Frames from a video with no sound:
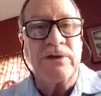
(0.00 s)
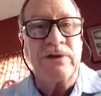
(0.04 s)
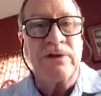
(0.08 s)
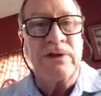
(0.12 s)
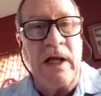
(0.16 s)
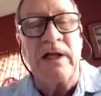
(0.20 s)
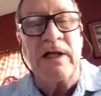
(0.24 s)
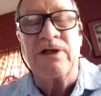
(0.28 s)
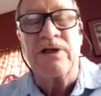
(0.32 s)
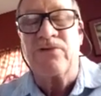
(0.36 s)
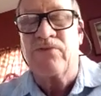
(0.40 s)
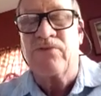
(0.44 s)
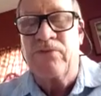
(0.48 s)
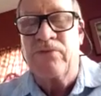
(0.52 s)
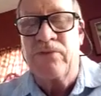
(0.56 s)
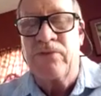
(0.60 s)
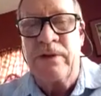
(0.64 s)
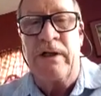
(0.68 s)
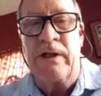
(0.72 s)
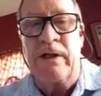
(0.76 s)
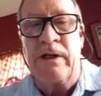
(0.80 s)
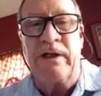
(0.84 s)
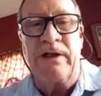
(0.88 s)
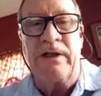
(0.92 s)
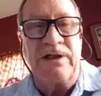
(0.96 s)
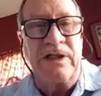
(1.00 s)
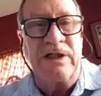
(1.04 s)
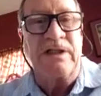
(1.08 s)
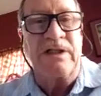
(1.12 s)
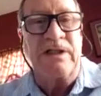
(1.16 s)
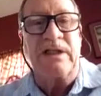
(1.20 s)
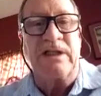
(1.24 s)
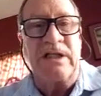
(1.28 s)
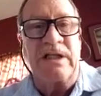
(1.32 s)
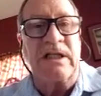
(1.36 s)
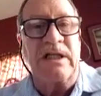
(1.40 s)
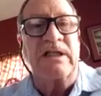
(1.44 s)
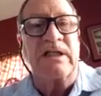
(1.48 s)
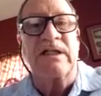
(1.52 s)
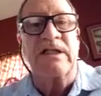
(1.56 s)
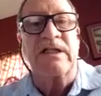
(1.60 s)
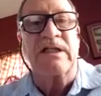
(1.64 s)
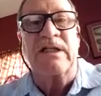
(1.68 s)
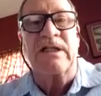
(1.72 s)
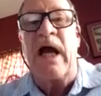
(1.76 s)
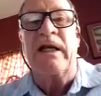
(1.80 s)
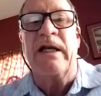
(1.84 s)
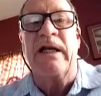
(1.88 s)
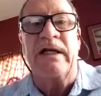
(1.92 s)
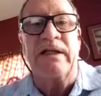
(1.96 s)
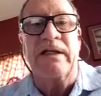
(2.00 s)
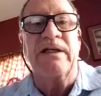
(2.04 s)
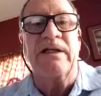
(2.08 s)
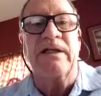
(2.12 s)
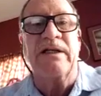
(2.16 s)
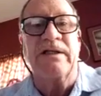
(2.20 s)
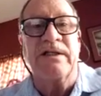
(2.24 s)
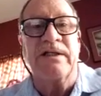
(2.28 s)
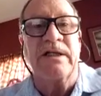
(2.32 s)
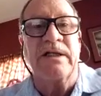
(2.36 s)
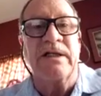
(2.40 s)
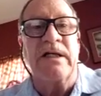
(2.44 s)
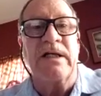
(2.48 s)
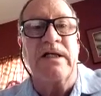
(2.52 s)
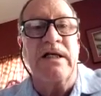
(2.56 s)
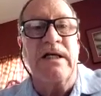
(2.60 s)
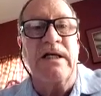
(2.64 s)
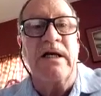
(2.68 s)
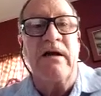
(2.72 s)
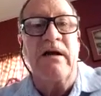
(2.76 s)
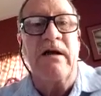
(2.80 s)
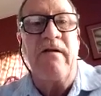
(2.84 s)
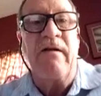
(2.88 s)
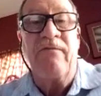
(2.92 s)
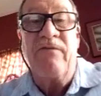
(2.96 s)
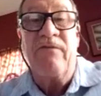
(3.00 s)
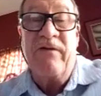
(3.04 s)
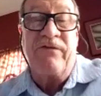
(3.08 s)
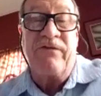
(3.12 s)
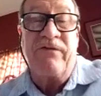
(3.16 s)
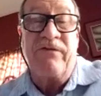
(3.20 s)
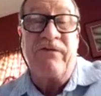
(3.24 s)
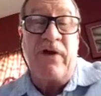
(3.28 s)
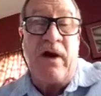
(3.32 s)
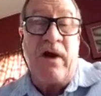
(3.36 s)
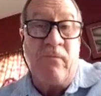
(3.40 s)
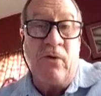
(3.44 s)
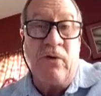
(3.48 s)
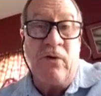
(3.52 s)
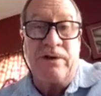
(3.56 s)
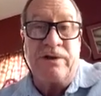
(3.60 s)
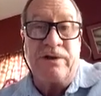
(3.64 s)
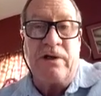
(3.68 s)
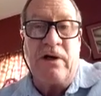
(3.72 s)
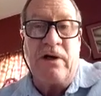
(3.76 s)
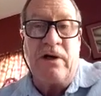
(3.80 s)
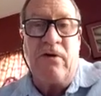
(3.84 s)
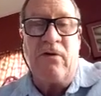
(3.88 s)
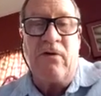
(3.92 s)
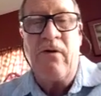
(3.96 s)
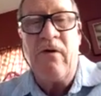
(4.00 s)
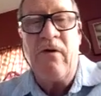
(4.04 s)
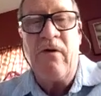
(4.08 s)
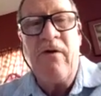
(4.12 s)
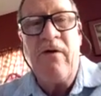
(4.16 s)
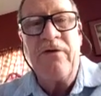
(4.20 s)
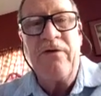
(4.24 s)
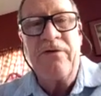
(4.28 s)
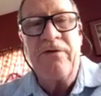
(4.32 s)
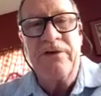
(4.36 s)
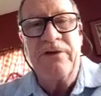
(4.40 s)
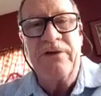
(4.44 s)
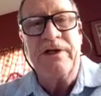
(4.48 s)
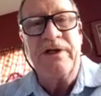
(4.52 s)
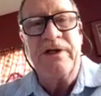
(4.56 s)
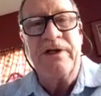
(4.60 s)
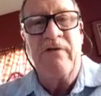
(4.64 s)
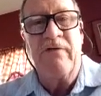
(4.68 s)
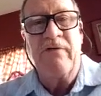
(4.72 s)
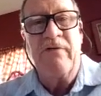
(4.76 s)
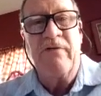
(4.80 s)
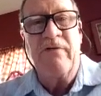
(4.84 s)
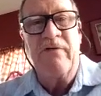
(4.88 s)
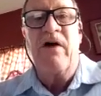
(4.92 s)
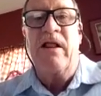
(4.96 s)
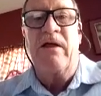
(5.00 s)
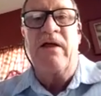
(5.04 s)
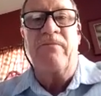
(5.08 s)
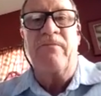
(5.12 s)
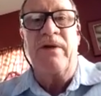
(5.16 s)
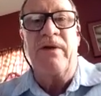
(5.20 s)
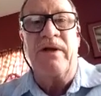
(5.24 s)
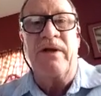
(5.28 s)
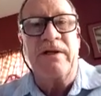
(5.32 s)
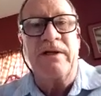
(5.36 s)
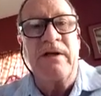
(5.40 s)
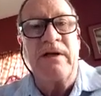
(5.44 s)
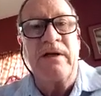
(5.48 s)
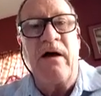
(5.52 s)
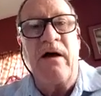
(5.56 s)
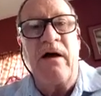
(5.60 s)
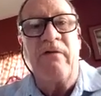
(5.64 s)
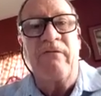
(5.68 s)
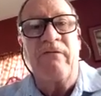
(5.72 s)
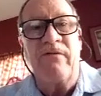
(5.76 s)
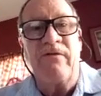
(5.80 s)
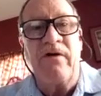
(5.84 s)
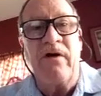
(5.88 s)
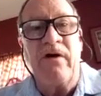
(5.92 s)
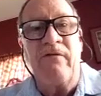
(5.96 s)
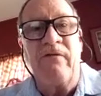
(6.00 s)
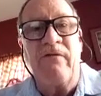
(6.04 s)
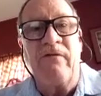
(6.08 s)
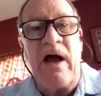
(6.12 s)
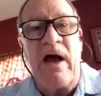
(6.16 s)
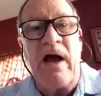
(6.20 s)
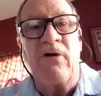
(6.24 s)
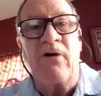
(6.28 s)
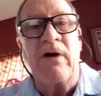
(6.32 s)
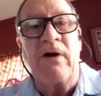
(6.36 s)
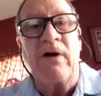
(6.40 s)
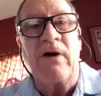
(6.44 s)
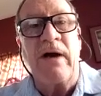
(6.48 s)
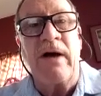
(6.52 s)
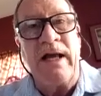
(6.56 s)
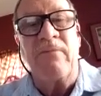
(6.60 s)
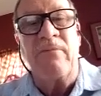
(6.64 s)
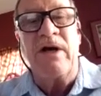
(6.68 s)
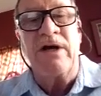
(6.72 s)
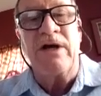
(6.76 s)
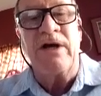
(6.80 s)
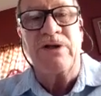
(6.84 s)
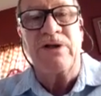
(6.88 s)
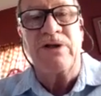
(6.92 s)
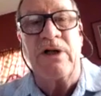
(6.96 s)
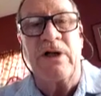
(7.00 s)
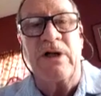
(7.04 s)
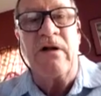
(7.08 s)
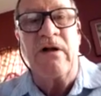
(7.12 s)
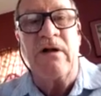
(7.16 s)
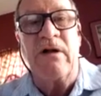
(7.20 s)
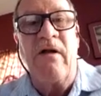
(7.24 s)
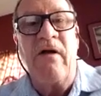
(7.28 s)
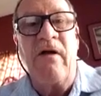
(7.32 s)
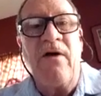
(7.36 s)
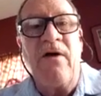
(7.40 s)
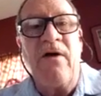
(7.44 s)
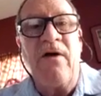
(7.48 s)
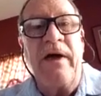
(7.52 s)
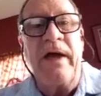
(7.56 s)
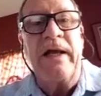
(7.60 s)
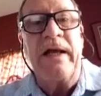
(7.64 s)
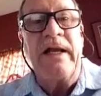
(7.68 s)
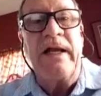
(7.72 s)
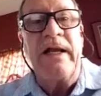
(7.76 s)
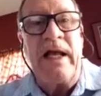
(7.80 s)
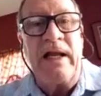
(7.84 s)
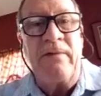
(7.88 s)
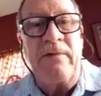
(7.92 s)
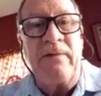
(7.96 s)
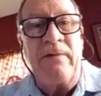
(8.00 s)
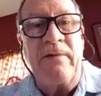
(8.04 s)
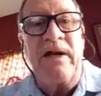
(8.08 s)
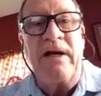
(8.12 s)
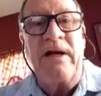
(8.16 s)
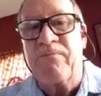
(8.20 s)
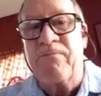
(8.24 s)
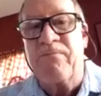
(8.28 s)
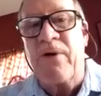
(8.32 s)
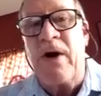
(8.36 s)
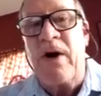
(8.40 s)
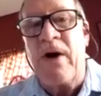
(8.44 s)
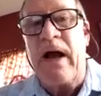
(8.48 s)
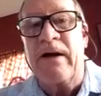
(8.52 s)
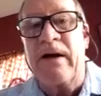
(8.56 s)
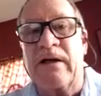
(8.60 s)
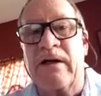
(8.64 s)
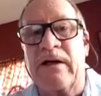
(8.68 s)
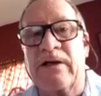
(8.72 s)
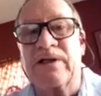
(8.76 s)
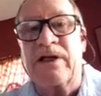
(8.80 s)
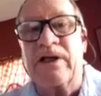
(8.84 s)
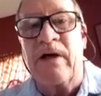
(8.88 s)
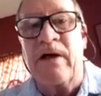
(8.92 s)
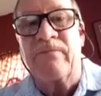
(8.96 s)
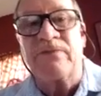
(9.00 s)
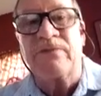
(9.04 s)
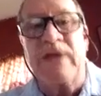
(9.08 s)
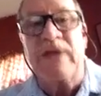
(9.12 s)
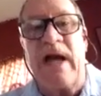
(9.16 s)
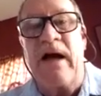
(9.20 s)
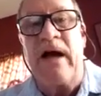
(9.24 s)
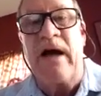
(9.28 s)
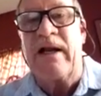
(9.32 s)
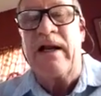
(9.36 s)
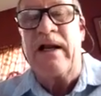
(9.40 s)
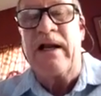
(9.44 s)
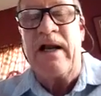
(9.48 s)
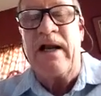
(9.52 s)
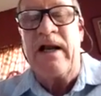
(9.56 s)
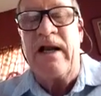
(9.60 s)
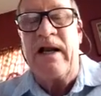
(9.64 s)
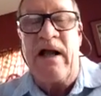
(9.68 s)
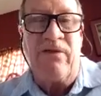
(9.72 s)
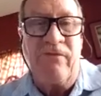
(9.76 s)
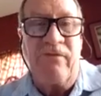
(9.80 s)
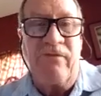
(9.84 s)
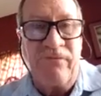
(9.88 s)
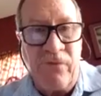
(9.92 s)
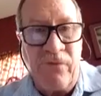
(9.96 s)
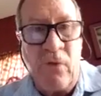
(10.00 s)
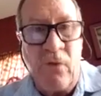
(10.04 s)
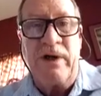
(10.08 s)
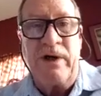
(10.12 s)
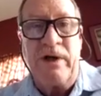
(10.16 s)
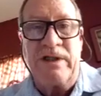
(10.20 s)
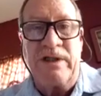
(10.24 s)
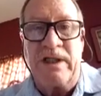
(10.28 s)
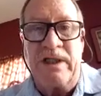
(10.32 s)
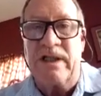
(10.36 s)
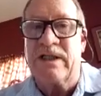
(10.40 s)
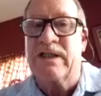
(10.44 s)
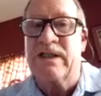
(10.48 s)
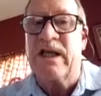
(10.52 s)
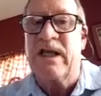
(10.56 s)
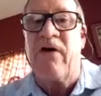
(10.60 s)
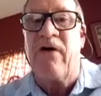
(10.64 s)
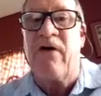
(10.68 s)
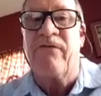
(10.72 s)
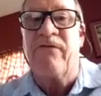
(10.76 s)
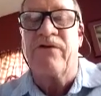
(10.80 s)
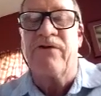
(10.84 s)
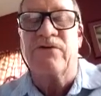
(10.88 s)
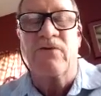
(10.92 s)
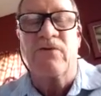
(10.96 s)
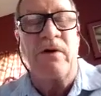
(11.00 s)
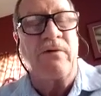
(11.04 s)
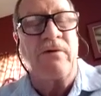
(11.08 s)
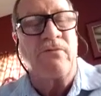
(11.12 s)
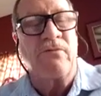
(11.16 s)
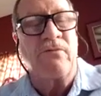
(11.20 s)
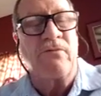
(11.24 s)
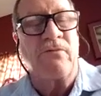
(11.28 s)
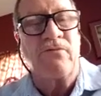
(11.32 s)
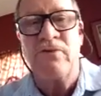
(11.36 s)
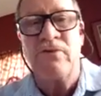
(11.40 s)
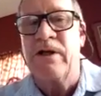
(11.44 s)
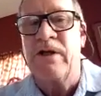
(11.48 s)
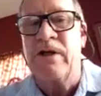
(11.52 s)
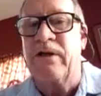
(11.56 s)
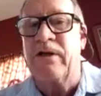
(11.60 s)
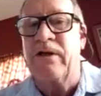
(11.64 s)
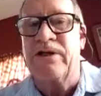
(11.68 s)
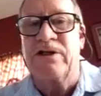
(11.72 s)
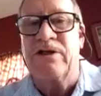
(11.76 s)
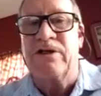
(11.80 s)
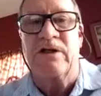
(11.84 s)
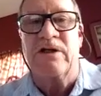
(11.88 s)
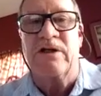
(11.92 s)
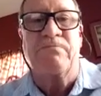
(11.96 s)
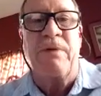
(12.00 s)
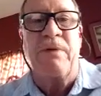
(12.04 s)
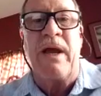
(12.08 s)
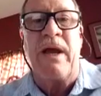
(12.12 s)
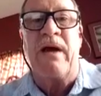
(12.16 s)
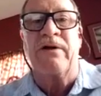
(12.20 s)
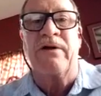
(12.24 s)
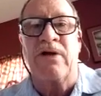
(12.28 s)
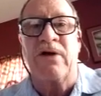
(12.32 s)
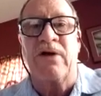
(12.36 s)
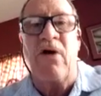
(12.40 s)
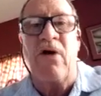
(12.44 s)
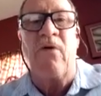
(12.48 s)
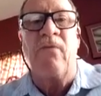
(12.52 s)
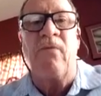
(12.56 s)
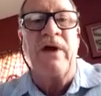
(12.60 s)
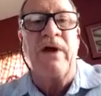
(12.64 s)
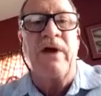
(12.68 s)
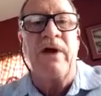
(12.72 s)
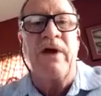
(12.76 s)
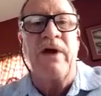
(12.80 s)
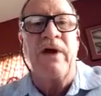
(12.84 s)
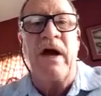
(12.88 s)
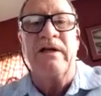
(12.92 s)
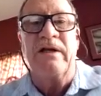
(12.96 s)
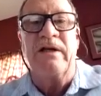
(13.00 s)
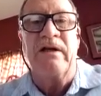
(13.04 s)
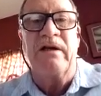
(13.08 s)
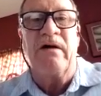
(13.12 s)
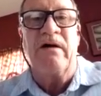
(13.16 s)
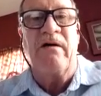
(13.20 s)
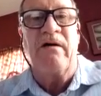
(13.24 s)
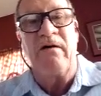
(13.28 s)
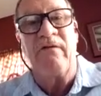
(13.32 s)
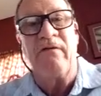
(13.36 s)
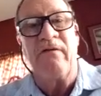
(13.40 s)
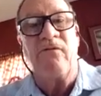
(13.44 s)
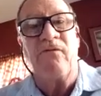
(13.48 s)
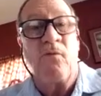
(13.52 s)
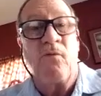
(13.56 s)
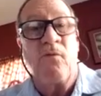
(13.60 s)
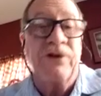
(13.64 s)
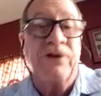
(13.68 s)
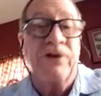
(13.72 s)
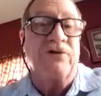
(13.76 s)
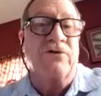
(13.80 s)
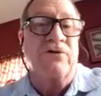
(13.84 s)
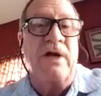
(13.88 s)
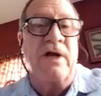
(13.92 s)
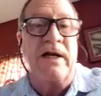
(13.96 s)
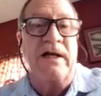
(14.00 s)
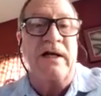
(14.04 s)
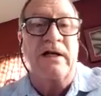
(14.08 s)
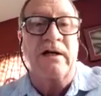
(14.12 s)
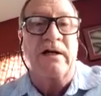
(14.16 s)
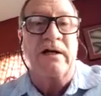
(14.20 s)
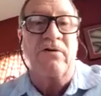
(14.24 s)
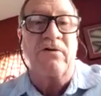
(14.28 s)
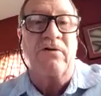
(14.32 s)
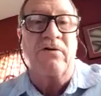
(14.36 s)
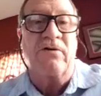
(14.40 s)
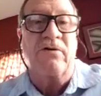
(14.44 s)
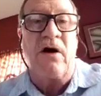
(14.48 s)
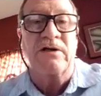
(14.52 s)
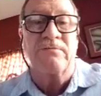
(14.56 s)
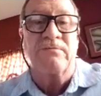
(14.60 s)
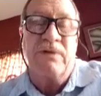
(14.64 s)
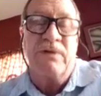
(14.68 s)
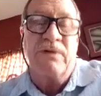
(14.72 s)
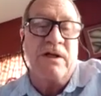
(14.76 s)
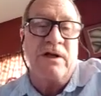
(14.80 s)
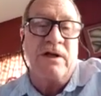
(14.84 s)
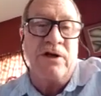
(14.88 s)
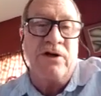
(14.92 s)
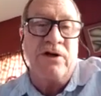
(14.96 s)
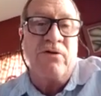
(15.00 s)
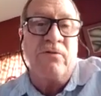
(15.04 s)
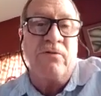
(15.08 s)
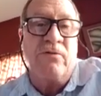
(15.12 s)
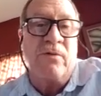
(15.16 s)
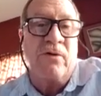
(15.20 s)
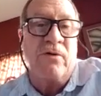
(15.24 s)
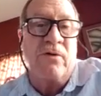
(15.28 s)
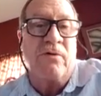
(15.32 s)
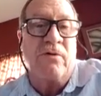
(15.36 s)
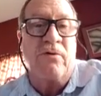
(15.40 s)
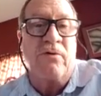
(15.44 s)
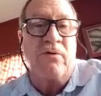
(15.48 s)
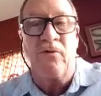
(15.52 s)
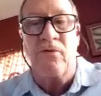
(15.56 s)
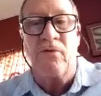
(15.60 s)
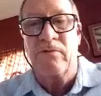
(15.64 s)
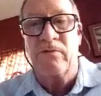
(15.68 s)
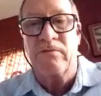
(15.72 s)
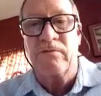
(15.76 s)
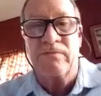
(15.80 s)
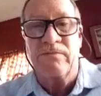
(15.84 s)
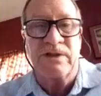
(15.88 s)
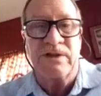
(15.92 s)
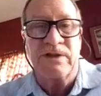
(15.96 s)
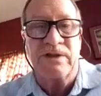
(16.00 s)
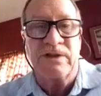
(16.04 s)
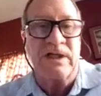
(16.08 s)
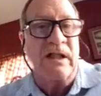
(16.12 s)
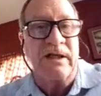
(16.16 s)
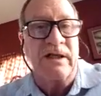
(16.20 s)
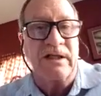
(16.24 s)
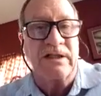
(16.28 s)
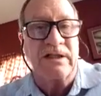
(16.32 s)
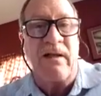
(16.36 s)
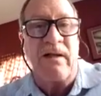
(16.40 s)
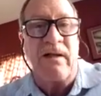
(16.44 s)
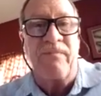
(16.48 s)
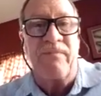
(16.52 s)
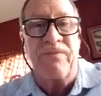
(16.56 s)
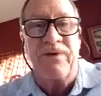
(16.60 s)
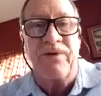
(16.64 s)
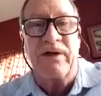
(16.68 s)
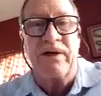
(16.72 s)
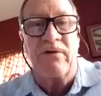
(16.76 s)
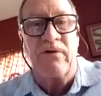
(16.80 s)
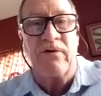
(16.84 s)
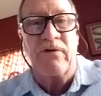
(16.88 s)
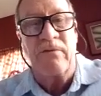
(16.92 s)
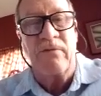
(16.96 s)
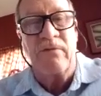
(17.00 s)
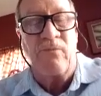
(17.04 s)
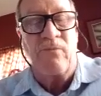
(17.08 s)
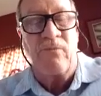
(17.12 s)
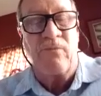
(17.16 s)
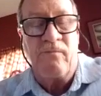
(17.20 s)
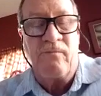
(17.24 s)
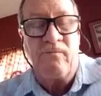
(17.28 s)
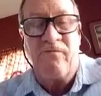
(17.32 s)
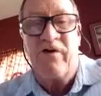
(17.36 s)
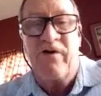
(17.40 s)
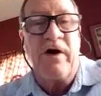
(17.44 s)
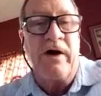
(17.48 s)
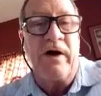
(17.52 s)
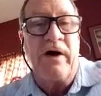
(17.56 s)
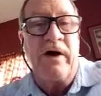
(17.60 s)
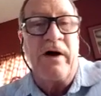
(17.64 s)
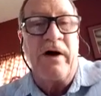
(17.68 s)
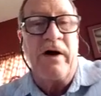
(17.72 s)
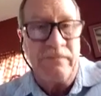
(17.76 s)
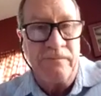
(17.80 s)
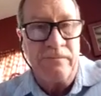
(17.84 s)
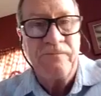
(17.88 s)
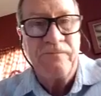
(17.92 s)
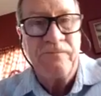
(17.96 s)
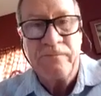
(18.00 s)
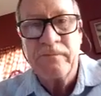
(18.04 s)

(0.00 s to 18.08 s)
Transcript: And it's really just as exciting to see, if not more so, the development of how animation and animated products comes out, and how the voice itself is what really just pounds home the idea of what they're trying to get across, be it humor or selling something or fun.